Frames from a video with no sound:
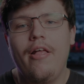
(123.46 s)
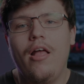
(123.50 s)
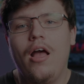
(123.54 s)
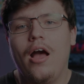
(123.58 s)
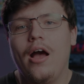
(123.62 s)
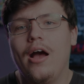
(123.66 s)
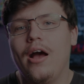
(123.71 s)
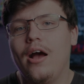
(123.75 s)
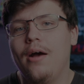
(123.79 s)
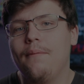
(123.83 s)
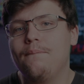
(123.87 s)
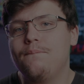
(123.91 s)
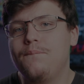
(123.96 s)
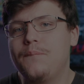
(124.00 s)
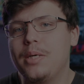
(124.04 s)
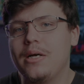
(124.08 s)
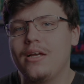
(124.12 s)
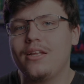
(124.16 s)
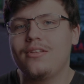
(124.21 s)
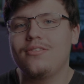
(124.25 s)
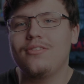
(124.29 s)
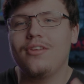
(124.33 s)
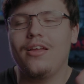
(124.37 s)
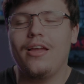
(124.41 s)

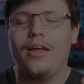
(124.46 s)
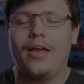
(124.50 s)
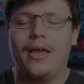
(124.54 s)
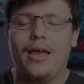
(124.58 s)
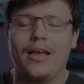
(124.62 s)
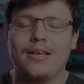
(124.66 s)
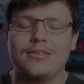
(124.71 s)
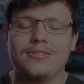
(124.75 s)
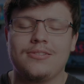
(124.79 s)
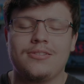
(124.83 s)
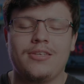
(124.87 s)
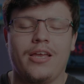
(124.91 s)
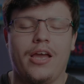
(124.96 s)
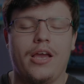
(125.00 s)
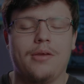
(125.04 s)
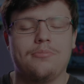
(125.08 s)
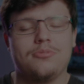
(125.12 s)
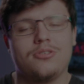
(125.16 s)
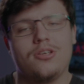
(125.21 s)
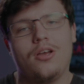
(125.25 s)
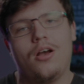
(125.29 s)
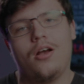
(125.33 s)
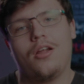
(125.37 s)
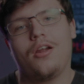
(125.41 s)
But as
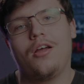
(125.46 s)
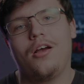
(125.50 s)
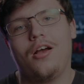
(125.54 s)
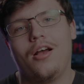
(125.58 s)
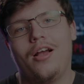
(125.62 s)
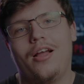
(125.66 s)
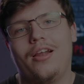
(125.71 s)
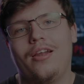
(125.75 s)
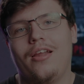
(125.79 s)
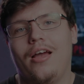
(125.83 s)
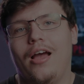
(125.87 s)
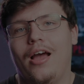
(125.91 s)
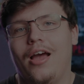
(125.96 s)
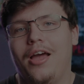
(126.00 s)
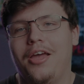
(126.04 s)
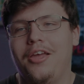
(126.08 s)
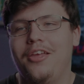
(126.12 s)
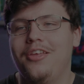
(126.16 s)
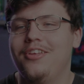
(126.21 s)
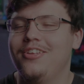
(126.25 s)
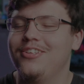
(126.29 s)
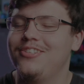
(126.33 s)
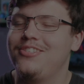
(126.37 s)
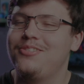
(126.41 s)
time's gone on,
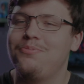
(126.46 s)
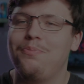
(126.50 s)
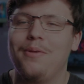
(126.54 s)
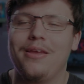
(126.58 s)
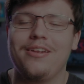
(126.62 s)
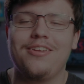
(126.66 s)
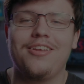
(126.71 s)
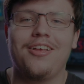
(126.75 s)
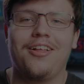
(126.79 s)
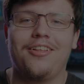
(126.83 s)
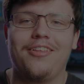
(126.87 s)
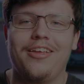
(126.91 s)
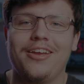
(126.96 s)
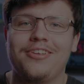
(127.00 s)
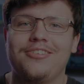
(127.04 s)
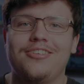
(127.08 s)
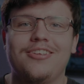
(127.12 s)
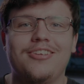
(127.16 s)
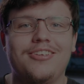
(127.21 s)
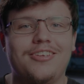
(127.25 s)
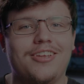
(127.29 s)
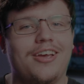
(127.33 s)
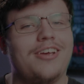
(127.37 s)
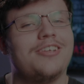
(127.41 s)
it's been
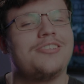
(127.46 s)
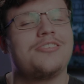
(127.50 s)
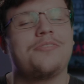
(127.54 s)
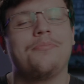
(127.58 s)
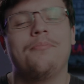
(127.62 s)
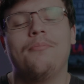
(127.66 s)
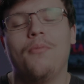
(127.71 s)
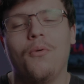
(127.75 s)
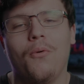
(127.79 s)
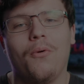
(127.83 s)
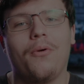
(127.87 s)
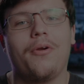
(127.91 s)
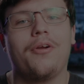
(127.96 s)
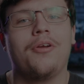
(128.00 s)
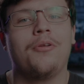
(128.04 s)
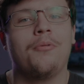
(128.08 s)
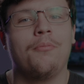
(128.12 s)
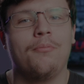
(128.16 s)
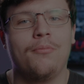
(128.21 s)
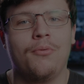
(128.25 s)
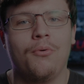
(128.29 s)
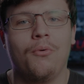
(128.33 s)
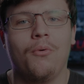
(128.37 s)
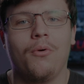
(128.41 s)
collecting dust more
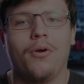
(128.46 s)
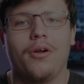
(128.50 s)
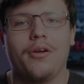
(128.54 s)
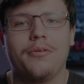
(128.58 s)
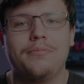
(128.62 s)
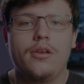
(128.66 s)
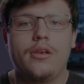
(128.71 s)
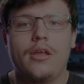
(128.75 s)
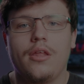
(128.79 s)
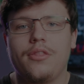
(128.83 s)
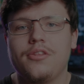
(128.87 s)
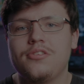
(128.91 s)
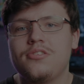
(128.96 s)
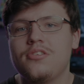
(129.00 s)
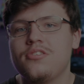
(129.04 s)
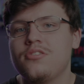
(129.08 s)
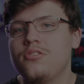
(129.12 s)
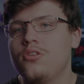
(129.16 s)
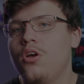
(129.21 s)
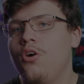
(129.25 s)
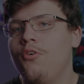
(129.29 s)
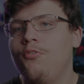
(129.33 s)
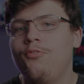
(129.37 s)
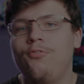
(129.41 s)
and more. Now, this is
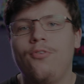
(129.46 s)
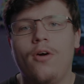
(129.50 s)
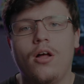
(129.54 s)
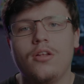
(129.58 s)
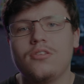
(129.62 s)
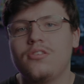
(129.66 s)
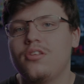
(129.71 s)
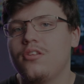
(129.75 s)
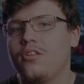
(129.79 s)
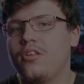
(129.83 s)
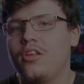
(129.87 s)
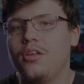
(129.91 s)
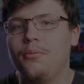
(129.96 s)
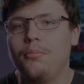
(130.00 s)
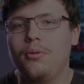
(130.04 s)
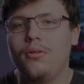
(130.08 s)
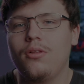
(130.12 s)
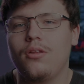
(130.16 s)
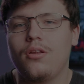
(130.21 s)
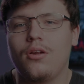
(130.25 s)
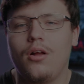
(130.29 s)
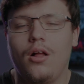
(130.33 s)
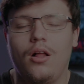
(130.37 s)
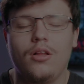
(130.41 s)
no fault to the
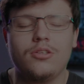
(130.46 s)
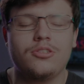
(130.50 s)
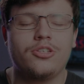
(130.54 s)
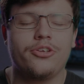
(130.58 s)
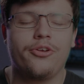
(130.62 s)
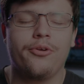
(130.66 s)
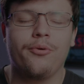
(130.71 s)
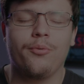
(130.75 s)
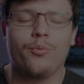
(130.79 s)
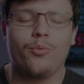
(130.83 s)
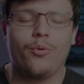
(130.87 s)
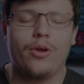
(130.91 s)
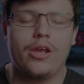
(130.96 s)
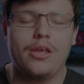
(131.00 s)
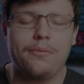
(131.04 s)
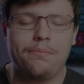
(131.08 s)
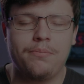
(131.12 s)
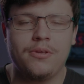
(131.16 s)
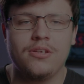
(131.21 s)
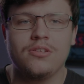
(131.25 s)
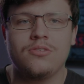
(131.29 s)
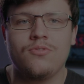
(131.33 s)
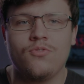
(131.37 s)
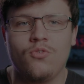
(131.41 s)
gimbal at all. It's a great
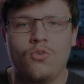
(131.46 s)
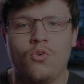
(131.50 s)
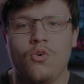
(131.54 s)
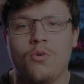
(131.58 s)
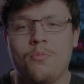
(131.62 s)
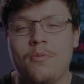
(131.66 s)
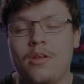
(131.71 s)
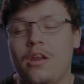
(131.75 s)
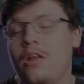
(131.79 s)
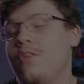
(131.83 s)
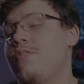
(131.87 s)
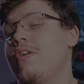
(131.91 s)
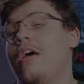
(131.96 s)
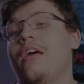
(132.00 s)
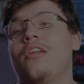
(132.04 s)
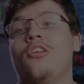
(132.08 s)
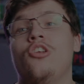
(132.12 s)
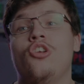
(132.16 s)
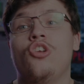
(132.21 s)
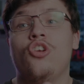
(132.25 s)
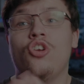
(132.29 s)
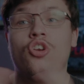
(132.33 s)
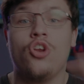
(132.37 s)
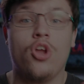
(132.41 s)
piece of equipment. I've had
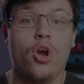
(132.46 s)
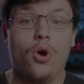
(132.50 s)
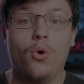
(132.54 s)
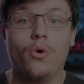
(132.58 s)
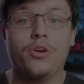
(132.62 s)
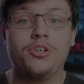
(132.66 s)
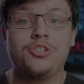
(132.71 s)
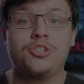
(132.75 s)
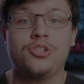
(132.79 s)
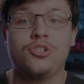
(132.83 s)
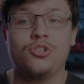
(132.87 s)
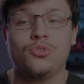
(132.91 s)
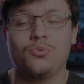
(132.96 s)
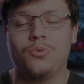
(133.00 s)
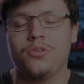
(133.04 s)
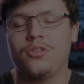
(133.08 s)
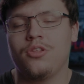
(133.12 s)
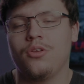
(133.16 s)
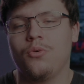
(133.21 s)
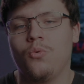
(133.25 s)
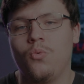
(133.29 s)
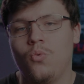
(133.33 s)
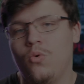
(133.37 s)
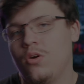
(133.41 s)
no issues
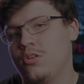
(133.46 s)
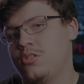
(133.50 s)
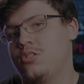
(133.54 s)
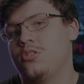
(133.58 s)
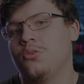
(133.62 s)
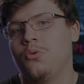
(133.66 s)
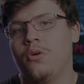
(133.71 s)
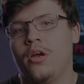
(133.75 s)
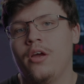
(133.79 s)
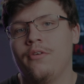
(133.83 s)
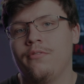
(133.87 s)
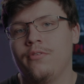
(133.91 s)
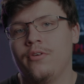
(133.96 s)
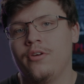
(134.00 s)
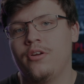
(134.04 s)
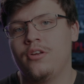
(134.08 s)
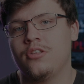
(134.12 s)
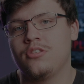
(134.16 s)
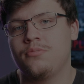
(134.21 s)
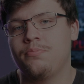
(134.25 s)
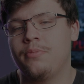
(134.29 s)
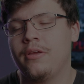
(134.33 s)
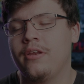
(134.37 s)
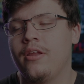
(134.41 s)
with it whatsoever, and
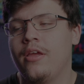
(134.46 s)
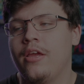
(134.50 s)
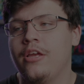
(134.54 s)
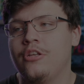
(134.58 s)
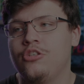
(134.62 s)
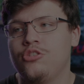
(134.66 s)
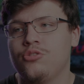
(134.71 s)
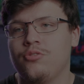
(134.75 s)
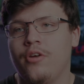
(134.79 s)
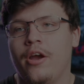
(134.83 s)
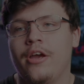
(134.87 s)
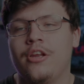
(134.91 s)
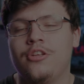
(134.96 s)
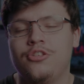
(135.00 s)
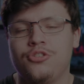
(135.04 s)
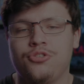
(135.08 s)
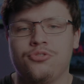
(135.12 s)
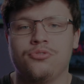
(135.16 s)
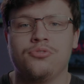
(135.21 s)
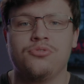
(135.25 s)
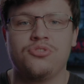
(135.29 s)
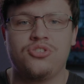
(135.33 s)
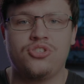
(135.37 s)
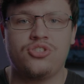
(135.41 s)
it's been a tried and
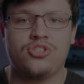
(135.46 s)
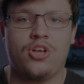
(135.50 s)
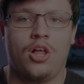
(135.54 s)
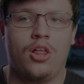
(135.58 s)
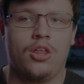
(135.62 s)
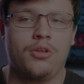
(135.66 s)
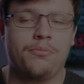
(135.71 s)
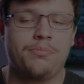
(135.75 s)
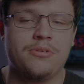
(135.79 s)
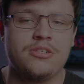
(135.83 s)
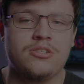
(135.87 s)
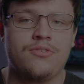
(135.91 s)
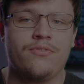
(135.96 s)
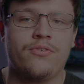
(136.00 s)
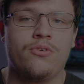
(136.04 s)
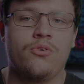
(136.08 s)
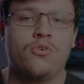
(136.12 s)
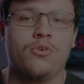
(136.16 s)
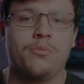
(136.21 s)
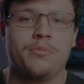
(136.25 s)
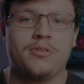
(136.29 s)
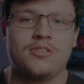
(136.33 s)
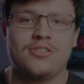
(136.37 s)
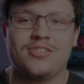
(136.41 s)
true solid piece of
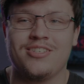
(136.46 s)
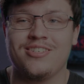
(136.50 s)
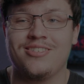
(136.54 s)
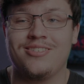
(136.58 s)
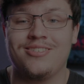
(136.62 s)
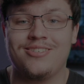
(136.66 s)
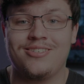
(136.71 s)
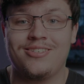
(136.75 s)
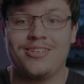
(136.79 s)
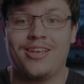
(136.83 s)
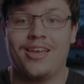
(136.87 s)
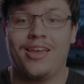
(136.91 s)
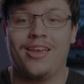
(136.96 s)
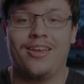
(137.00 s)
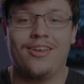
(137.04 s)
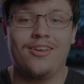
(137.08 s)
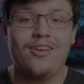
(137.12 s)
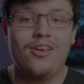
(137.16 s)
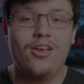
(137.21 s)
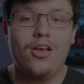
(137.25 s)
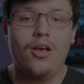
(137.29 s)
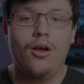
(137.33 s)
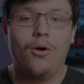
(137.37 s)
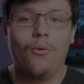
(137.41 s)
equipment since day
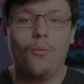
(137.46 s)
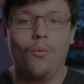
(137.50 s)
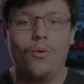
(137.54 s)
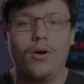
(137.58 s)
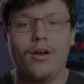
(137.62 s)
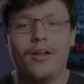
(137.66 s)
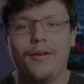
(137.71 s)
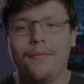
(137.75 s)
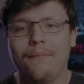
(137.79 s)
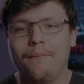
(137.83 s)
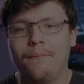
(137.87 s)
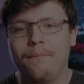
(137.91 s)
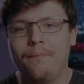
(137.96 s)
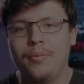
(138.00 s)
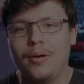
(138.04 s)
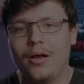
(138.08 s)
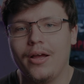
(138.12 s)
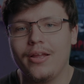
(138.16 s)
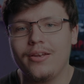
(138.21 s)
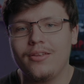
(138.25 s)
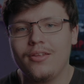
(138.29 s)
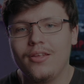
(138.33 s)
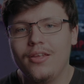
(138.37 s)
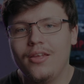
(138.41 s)
one.
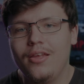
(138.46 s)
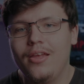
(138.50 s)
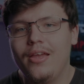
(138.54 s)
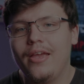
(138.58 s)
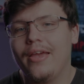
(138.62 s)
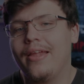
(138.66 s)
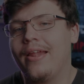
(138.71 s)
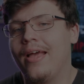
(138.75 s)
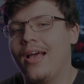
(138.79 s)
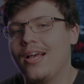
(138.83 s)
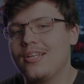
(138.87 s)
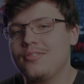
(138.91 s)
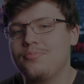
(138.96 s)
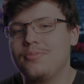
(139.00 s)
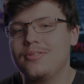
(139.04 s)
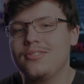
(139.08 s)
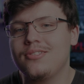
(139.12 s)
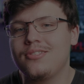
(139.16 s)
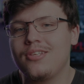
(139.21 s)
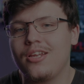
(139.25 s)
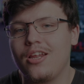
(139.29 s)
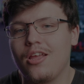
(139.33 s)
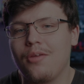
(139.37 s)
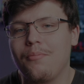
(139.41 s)
But it has been
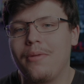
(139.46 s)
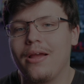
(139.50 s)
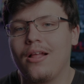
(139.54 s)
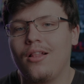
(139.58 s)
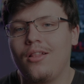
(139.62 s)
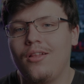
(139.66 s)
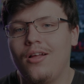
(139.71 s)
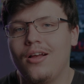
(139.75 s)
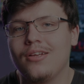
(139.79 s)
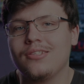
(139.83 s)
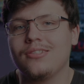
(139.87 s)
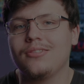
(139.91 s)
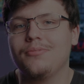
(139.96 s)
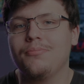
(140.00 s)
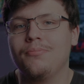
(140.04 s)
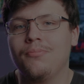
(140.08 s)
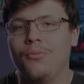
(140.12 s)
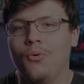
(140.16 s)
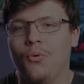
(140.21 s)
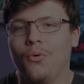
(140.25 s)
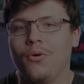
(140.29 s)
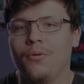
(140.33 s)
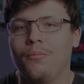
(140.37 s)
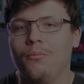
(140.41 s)
sitting in my closet
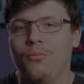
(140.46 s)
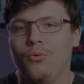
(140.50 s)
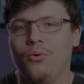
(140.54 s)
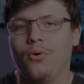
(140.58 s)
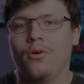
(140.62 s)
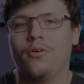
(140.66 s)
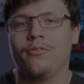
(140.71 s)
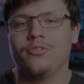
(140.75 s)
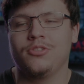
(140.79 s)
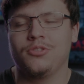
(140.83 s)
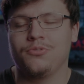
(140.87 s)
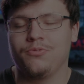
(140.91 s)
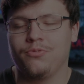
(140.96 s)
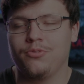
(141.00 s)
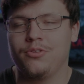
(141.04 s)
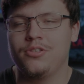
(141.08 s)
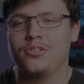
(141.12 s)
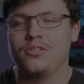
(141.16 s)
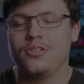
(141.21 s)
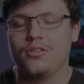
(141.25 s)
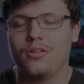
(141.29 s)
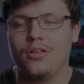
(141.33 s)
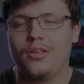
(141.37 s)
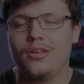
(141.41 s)
more and more as of
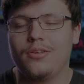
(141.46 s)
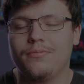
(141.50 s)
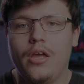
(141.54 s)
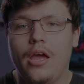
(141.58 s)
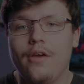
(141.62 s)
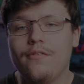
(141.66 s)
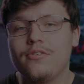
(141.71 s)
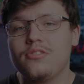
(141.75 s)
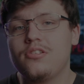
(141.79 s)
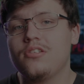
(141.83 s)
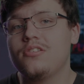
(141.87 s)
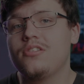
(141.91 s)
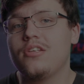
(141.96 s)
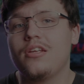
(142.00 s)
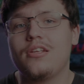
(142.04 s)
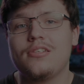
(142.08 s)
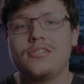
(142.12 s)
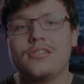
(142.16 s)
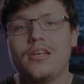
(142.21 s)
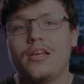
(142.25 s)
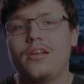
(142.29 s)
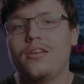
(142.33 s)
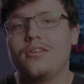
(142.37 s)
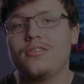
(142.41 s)
recently. Ever since I
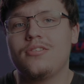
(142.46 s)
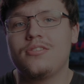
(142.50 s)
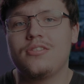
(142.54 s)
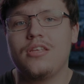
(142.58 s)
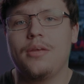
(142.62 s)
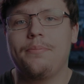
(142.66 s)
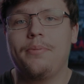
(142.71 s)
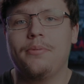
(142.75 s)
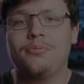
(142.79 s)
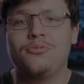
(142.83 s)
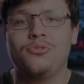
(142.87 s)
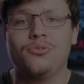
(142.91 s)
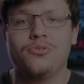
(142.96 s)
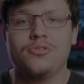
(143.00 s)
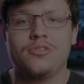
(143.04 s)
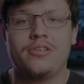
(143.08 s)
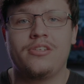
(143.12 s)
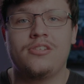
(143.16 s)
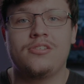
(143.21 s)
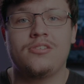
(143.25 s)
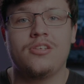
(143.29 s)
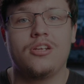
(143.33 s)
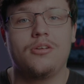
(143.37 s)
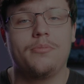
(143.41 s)
decided to step up to a
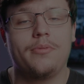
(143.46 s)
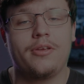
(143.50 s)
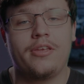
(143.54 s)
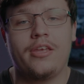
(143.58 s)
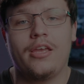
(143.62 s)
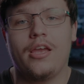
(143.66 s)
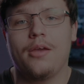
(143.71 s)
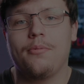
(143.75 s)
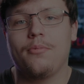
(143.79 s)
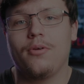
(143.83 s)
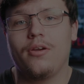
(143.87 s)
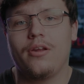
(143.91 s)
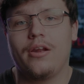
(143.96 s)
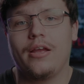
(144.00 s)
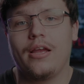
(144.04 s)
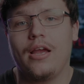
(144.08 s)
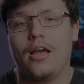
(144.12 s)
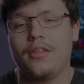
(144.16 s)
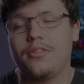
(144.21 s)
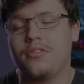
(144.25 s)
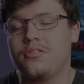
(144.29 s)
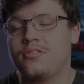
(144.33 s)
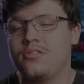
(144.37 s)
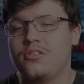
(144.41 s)
cinema camera and I
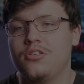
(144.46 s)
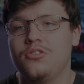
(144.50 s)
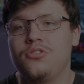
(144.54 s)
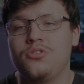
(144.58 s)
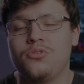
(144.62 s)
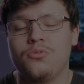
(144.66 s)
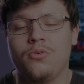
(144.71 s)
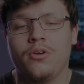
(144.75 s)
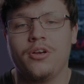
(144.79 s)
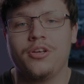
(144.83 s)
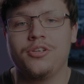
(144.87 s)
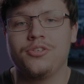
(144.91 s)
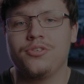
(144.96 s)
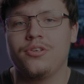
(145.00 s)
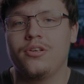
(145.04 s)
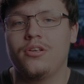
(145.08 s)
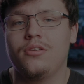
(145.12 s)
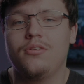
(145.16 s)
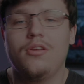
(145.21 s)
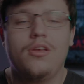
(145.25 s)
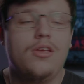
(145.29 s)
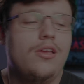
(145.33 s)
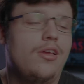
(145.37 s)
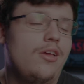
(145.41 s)
got the
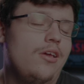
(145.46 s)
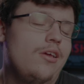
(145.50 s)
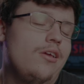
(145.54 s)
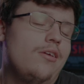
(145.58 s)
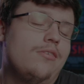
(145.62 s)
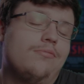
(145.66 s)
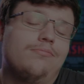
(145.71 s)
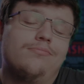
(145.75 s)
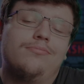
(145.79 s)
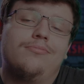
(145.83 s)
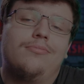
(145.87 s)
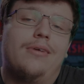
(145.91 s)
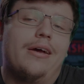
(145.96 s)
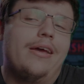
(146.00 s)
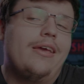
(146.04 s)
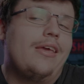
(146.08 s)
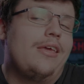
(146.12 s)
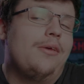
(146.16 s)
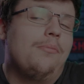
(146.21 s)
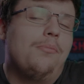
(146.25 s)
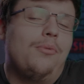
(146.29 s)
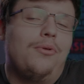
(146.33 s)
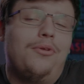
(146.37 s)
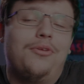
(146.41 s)
C200, my
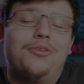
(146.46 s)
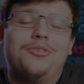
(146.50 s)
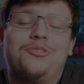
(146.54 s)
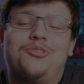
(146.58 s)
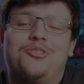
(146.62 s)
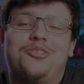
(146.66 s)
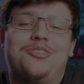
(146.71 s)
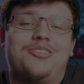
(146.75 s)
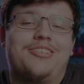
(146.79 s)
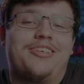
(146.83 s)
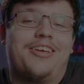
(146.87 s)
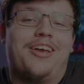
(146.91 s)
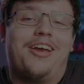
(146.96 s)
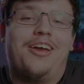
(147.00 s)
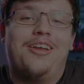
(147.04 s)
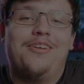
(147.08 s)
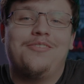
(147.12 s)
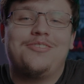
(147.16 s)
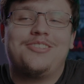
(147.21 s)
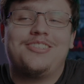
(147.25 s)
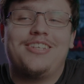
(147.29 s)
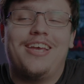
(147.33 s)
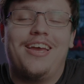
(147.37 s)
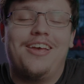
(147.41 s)
gimbal is just kind
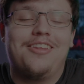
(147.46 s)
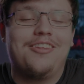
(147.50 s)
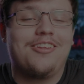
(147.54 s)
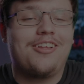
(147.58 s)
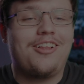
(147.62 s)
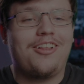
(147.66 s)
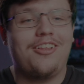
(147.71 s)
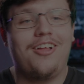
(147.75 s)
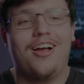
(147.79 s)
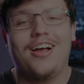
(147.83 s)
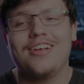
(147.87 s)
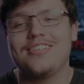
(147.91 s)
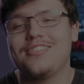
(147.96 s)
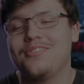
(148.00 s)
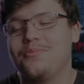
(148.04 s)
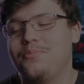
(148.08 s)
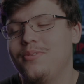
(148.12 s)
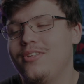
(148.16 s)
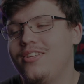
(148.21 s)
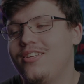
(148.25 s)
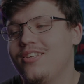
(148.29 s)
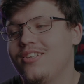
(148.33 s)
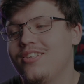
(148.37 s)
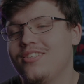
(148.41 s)
of sat in the closet
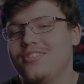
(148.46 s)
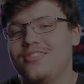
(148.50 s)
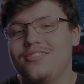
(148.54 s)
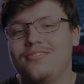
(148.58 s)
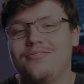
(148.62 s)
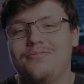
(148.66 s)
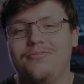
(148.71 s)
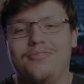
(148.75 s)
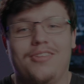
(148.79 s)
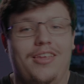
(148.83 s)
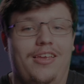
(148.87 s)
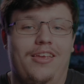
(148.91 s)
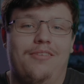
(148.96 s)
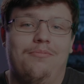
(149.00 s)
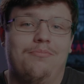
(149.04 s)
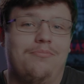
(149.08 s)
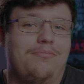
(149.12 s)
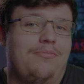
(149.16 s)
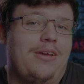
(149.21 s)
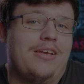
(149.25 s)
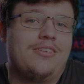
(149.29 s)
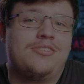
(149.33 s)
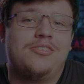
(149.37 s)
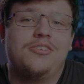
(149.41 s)
because
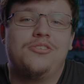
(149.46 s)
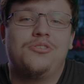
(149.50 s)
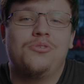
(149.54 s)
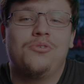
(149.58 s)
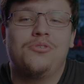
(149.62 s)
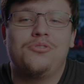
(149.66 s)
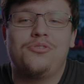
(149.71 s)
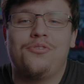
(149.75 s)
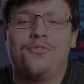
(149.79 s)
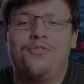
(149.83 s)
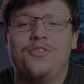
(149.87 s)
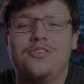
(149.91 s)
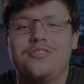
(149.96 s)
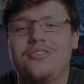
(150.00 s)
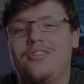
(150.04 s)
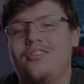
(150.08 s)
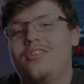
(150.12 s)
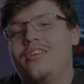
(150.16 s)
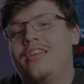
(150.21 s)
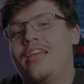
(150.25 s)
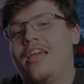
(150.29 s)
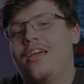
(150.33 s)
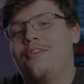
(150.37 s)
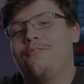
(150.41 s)
my C200
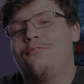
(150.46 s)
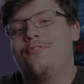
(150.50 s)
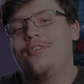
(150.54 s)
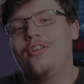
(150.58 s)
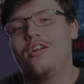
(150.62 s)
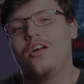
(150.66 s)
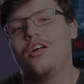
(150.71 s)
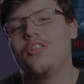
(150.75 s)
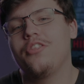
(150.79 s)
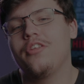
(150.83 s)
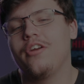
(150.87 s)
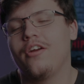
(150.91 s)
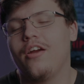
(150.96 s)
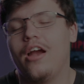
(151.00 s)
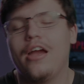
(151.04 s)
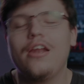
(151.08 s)
physically can't fit on there.